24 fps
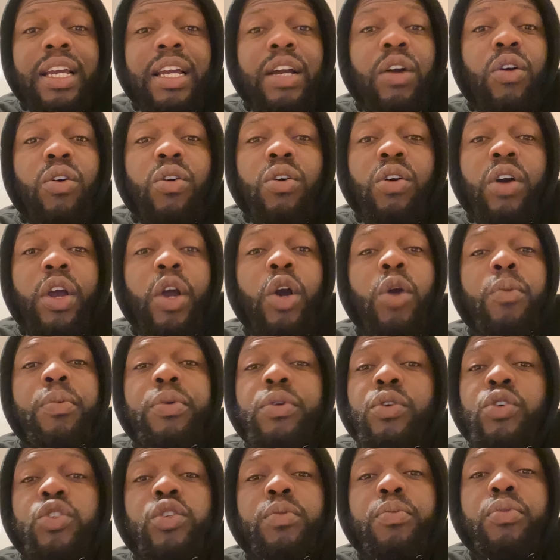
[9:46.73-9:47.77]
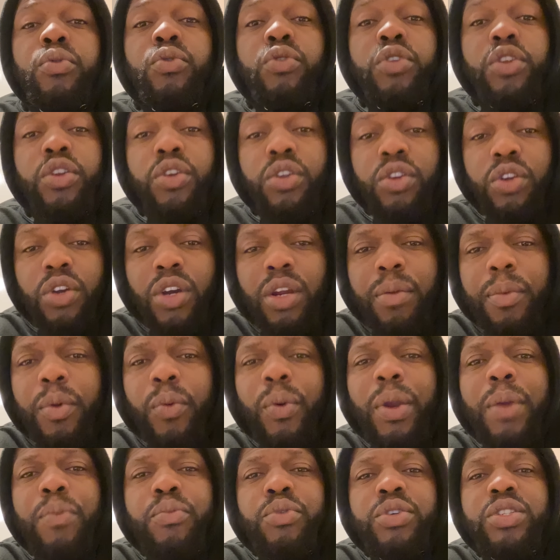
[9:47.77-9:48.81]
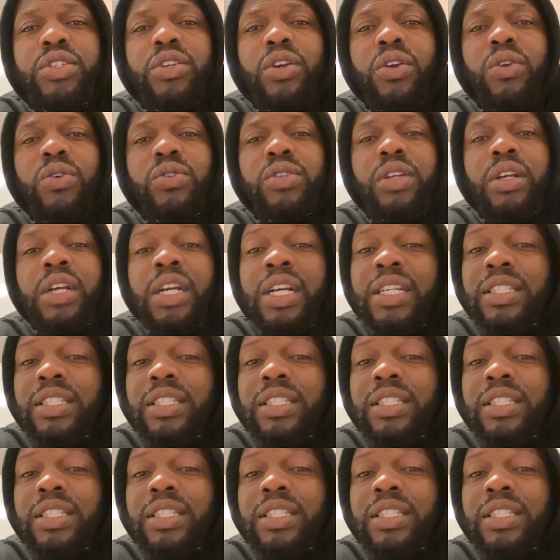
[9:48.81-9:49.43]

or helping or supporting you, you're gonna be wearing prison clothes.